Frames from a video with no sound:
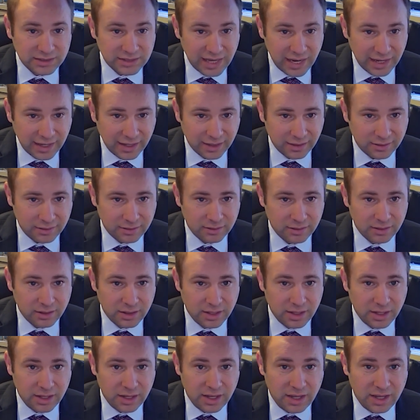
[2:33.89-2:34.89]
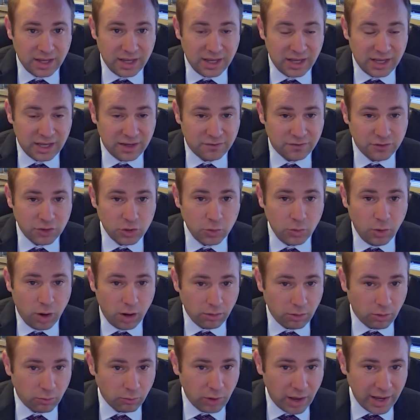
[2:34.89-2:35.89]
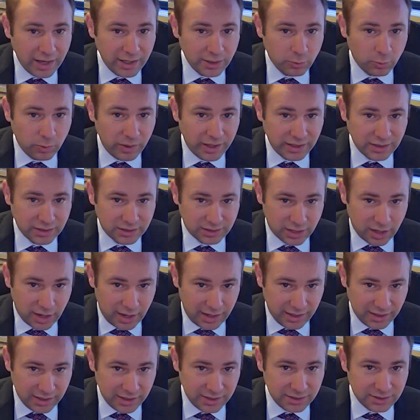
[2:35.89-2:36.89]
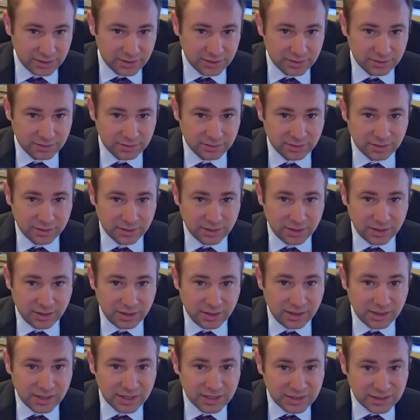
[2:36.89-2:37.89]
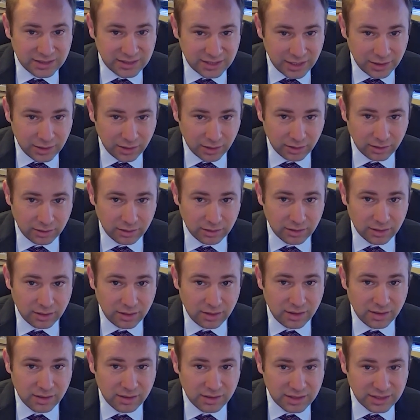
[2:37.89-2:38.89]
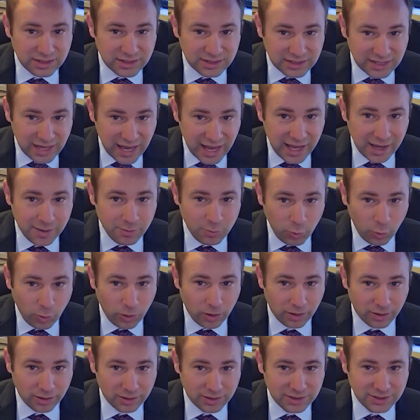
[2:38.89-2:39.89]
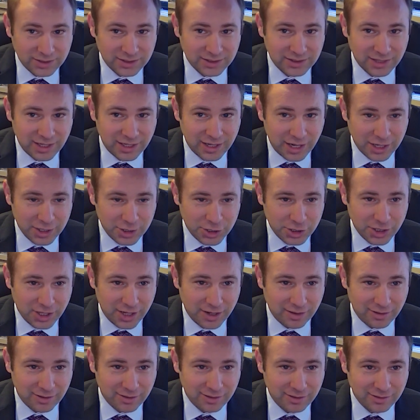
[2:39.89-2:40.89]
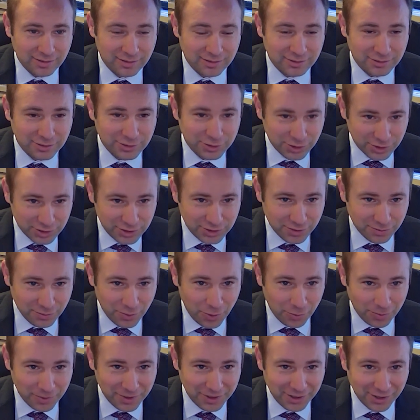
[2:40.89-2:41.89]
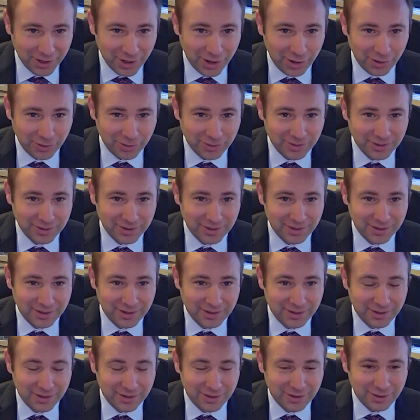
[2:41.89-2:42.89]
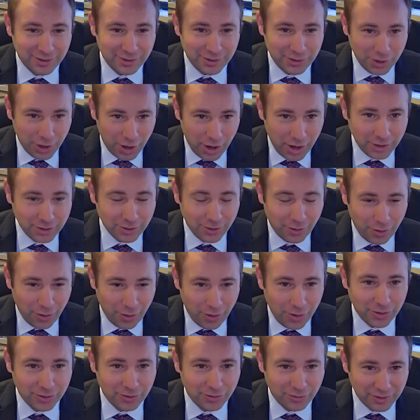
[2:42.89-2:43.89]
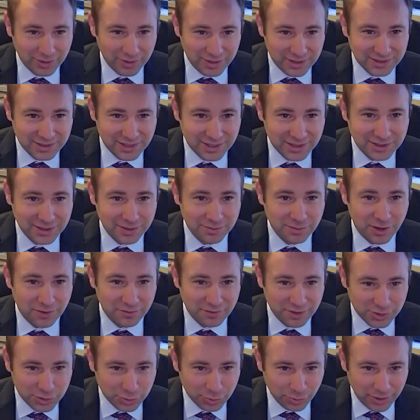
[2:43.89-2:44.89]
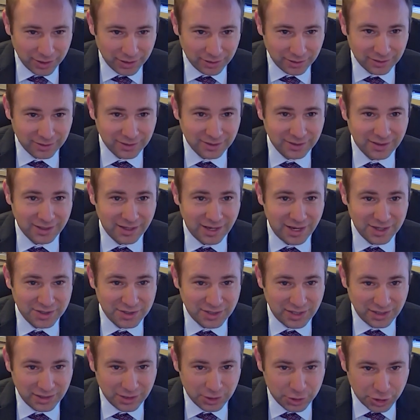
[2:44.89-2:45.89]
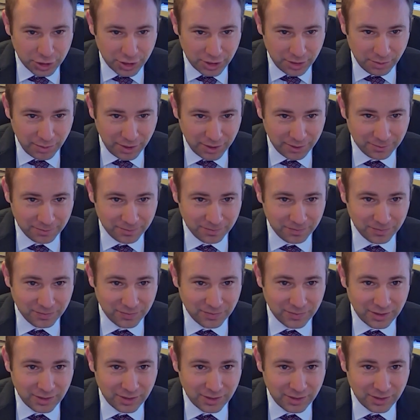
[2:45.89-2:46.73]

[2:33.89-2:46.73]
Second, if you are a right-wing Zionist, consider the same words that I shared just a moment ago. Not all criticism of Israel is illegitimate.